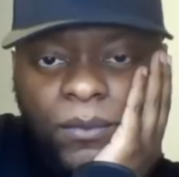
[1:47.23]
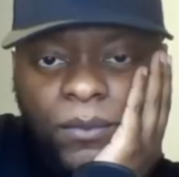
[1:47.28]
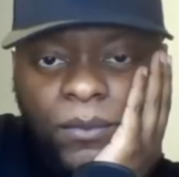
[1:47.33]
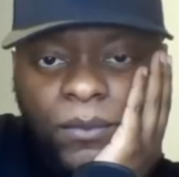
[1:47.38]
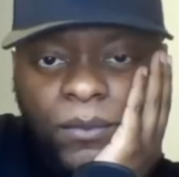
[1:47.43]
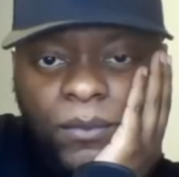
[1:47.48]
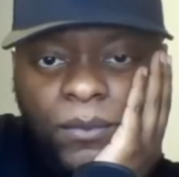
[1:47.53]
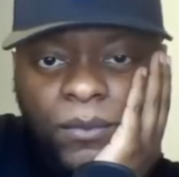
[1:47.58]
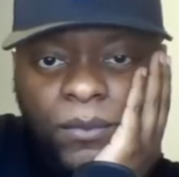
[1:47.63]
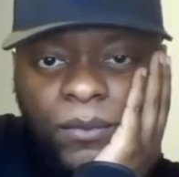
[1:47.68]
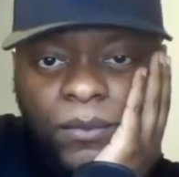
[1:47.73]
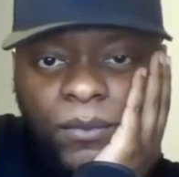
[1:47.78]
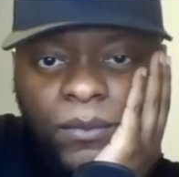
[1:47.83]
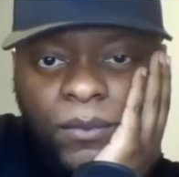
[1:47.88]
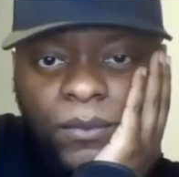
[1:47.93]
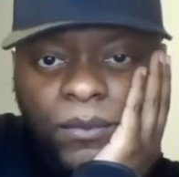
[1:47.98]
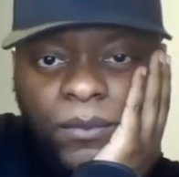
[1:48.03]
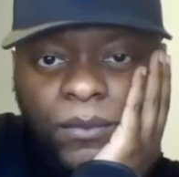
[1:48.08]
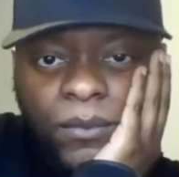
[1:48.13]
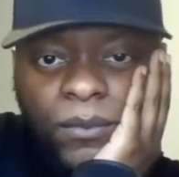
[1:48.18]

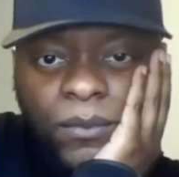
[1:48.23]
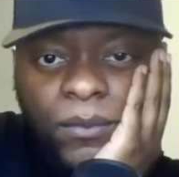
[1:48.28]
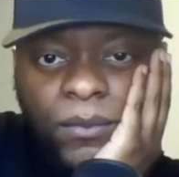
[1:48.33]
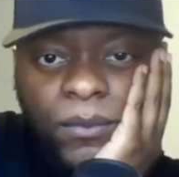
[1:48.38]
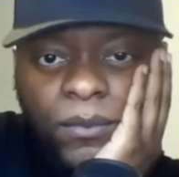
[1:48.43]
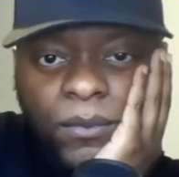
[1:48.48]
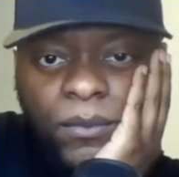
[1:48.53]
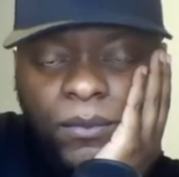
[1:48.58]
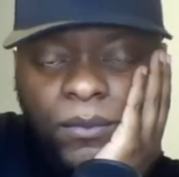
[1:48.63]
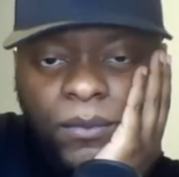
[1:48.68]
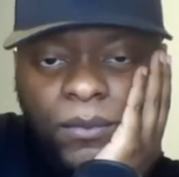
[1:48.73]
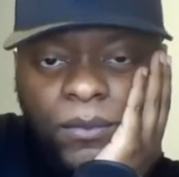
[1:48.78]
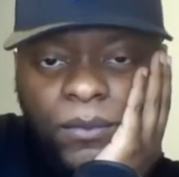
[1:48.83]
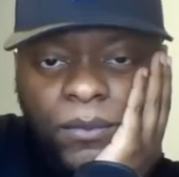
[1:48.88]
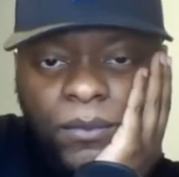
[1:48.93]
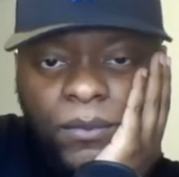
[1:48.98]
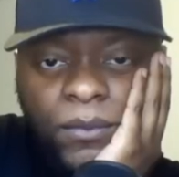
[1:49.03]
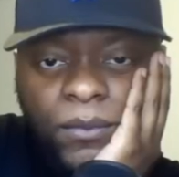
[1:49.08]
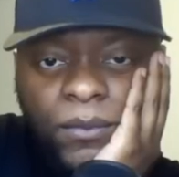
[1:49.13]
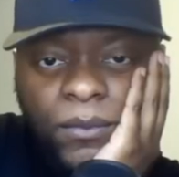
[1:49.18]

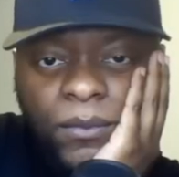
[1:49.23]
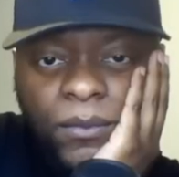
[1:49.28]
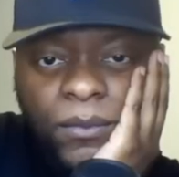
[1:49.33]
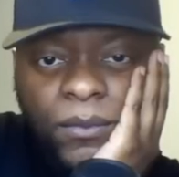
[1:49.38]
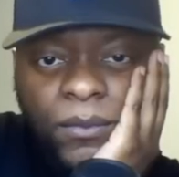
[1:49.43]
(silent)